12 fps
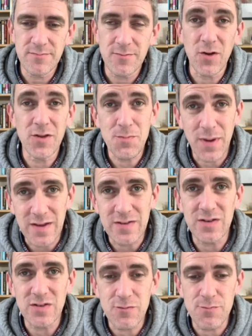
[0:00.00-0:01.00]
on the
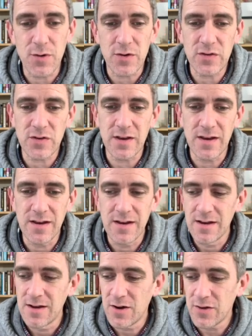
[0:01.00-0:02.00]
basis of mercy,
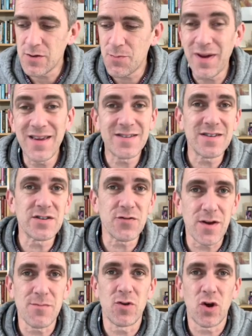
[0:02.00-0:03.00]
on the basis of
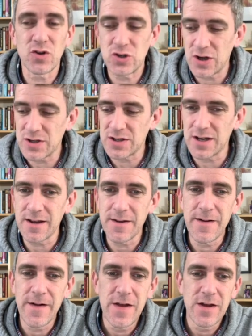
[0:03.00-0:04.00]
him not judging.
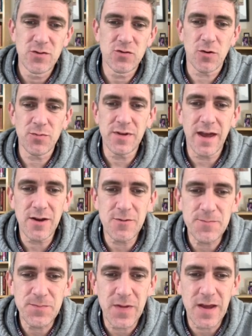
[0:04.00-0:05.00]
Drop
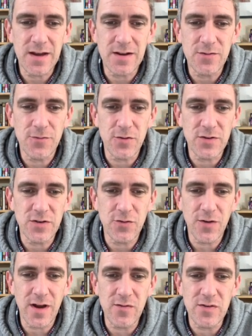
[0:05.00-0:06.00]
down, verses
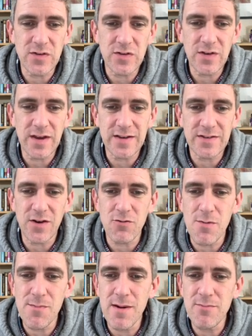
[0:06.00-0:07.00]
5 and 6, "I
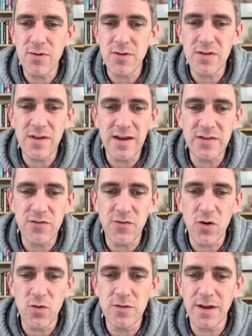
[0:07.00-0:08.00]
remember the days of
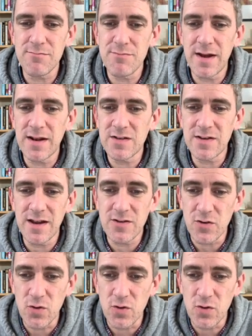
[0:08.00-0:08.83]
old. I meditate on